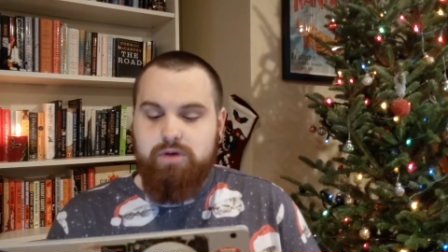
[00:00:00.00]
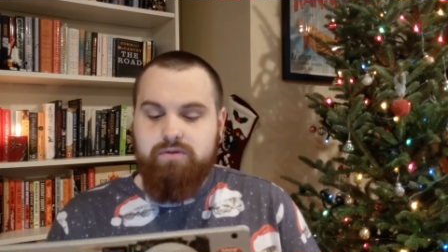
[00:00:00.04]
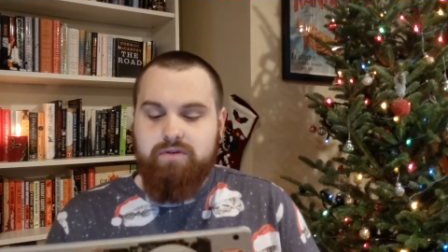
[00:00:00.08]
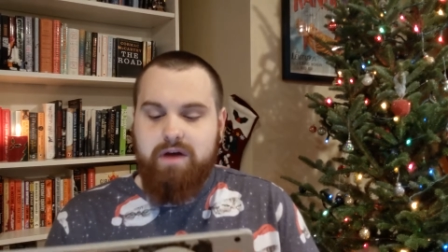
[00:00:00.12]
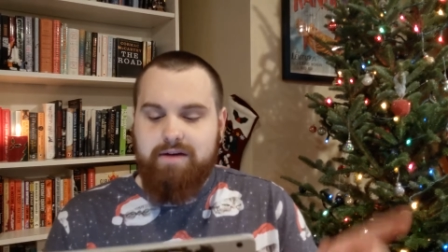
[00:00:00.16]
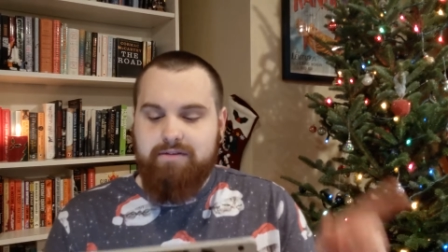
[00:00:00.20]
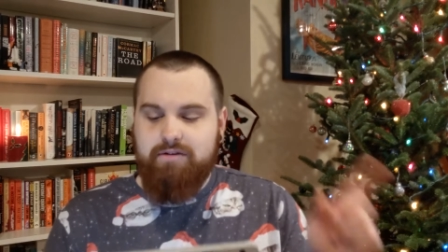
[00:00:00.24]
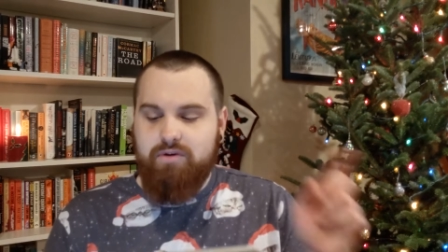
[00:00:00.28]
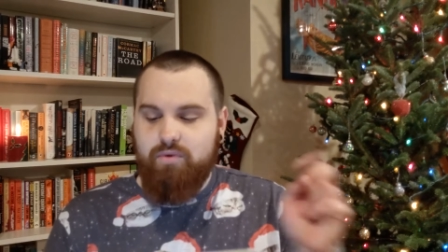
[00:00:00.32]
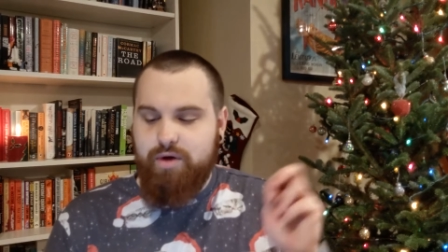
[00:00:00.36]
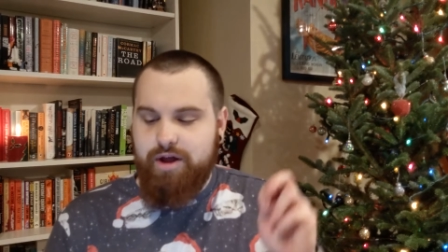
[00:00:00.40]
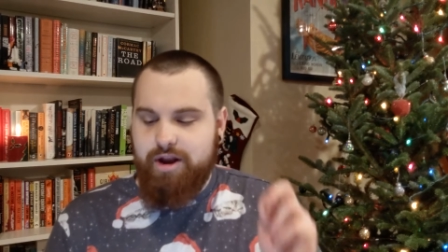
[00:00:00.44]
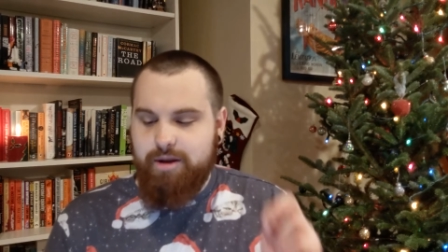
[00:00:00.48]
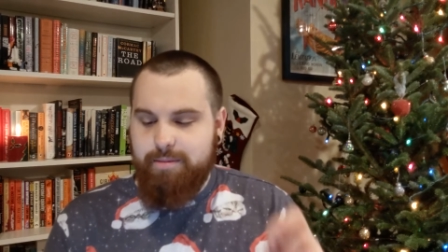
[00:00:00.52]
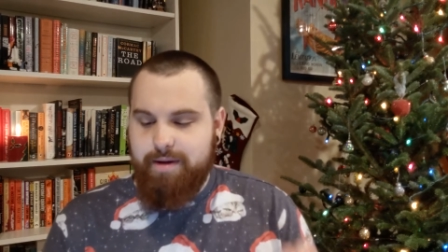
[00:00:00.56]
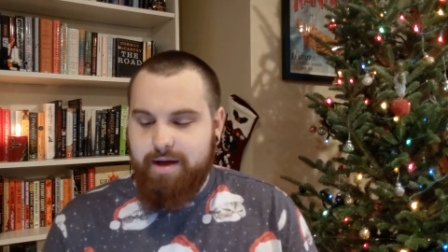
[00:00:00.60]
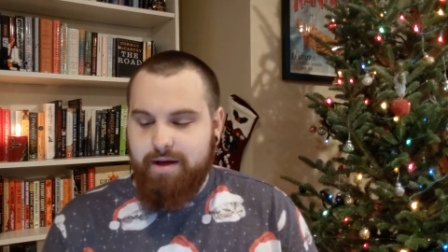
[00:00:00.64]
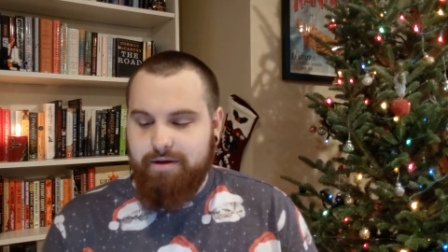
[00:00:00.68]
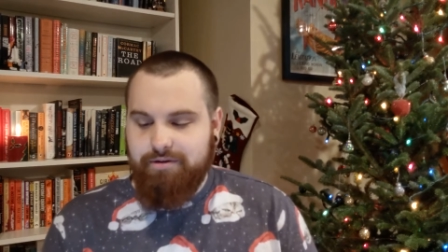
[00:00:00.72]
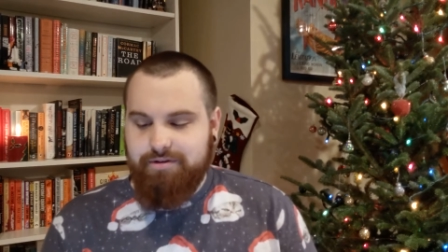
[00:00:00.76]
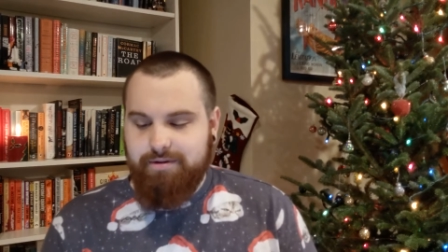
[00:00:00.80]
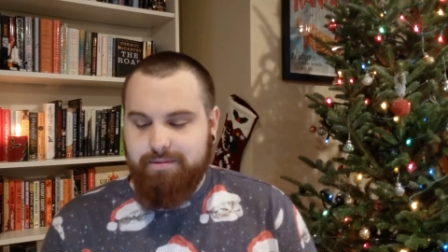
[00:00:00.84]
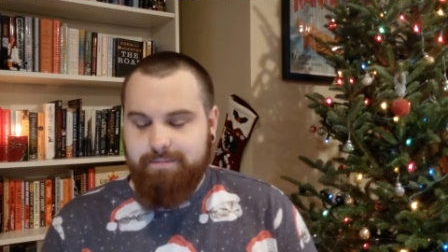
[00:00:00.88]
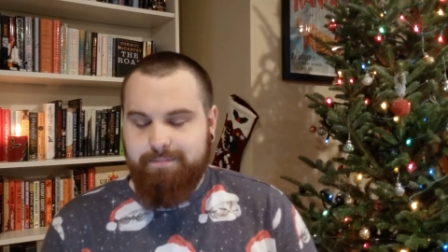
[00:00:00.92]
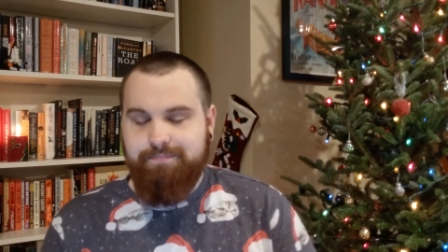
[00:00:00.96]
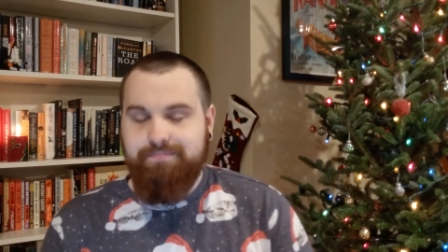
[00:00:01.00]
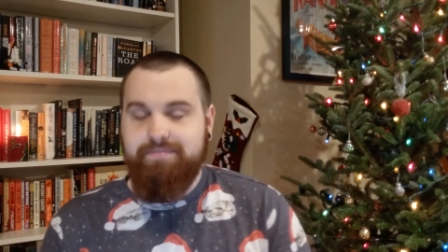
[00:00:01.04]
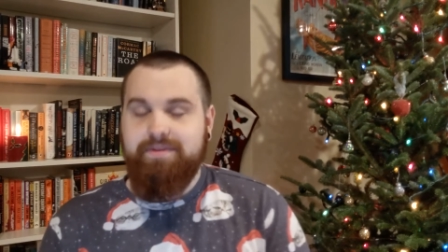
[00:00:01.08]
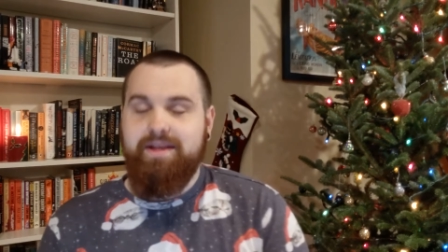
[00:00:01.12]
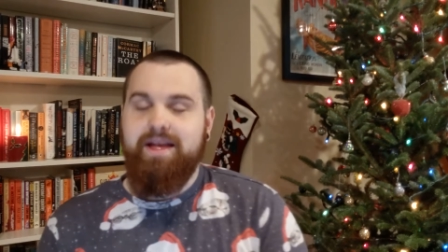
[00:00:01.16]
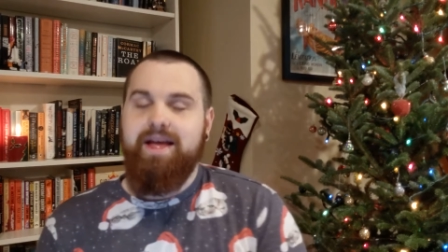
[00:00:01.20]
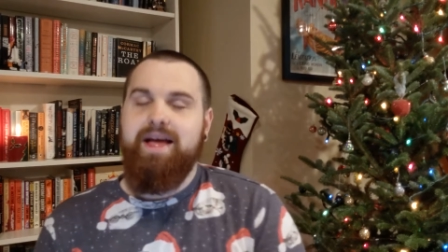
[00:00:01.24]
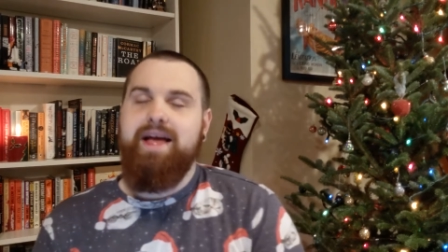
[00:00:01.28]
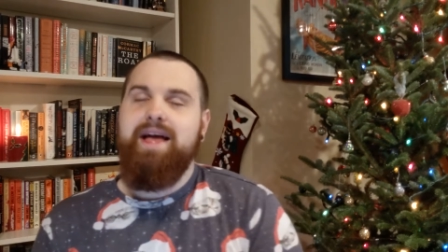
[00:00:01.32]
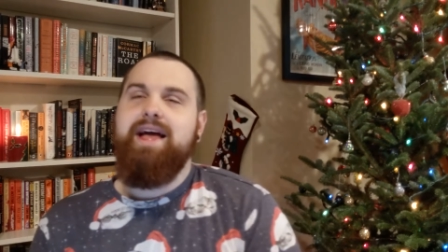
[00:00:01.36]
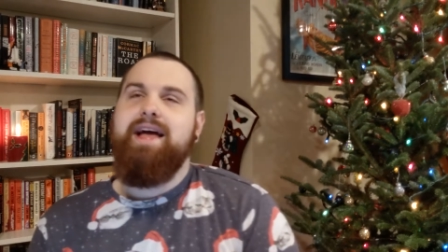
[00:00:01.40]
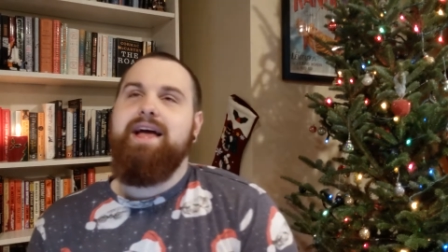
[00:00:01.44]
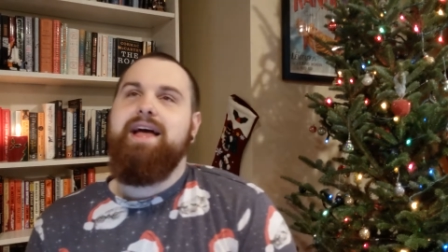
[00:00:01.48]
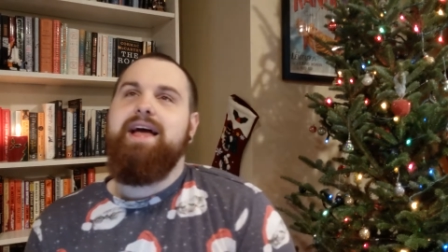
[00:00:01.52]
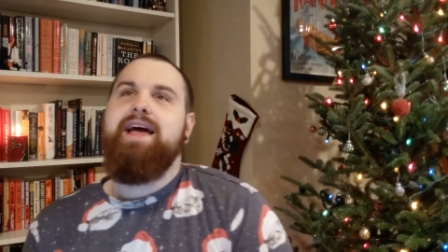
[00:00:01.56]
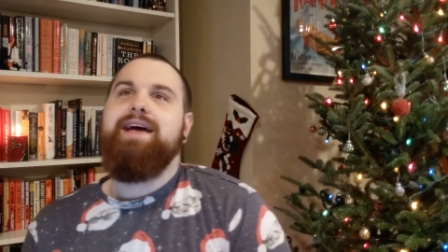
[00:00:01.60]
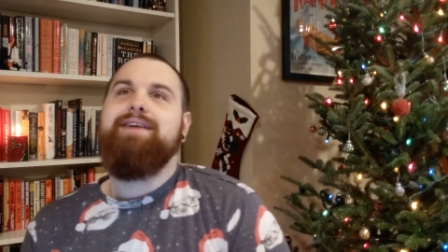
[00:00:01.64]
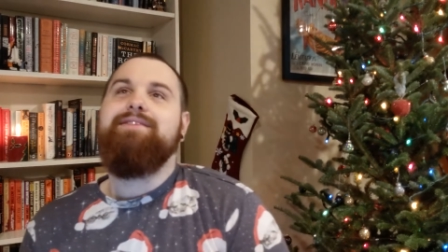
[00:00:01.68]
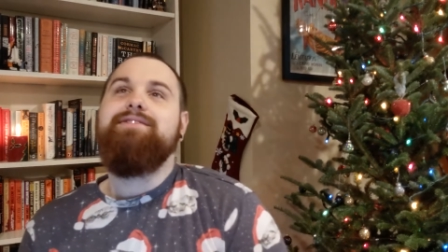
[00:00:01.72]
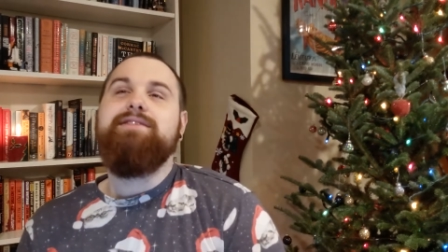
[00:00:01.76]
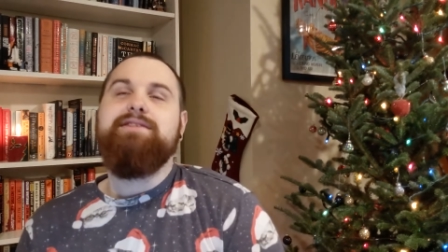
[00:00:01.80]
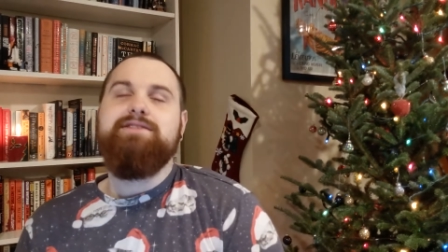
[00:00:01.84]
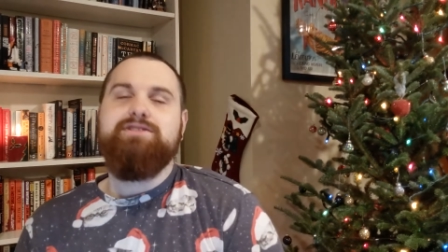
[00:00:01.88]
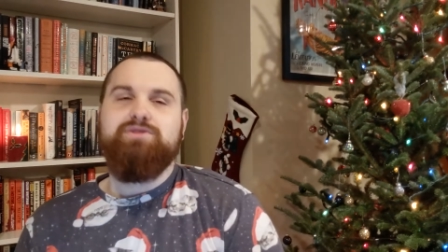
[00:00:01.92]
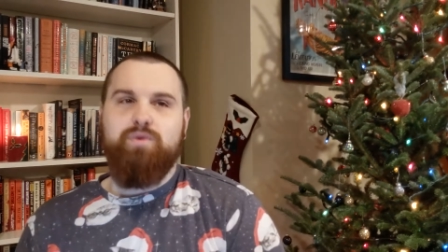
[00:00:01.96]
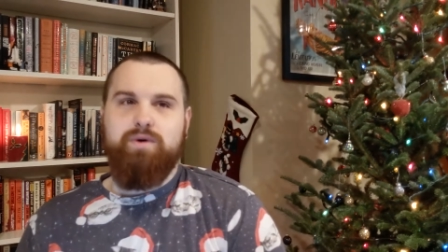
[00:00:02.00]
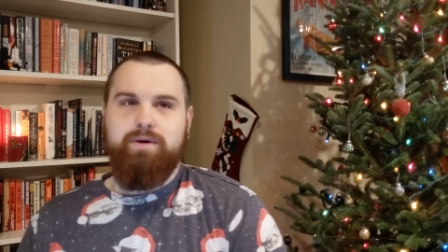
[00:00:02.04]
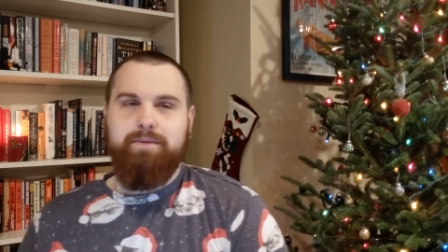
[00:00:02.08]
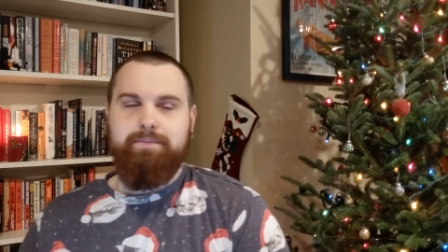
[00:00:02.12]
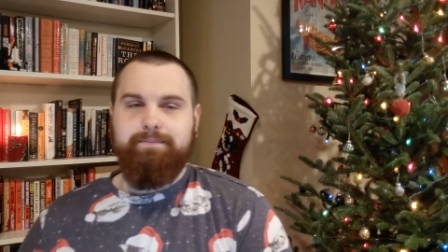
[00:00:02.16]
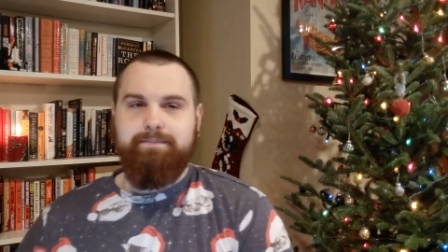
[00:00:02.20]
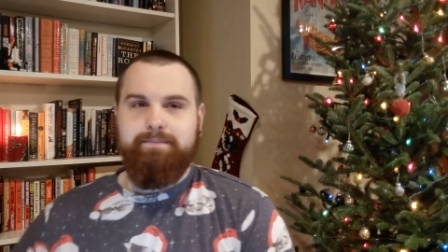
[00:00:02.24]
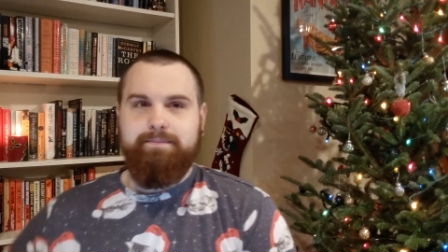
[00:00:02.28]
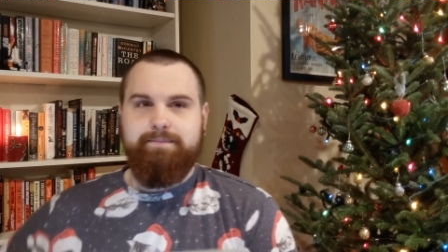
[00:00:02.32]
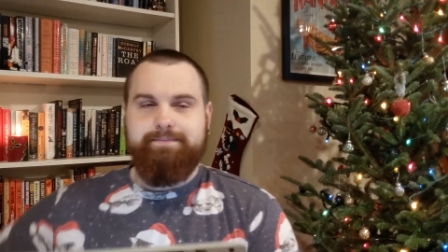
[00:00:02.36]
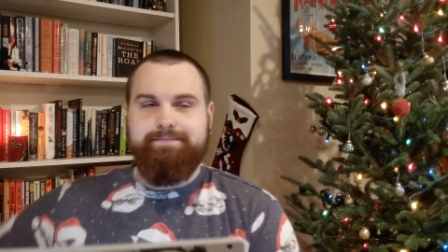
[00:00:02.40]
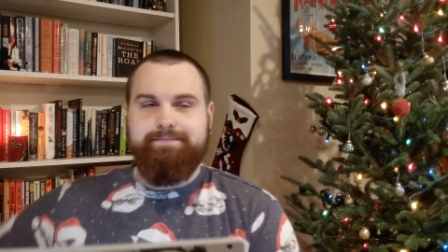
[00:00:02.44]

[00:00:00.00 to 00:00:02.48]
you've ever read about? And for this one,